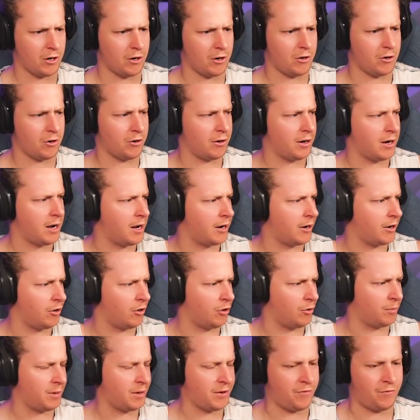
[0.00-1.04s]
I don't know how to
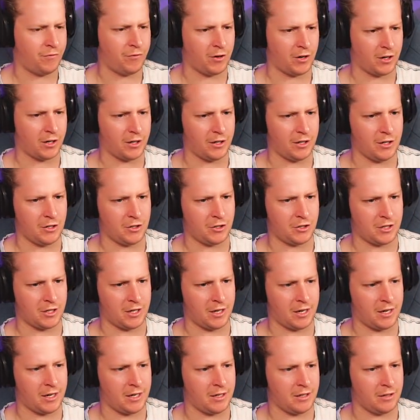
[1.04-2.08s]
not be fucking
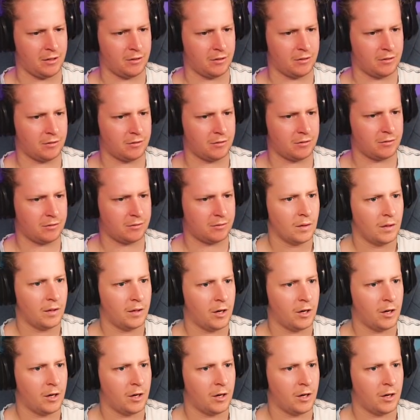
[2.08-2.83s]
insane.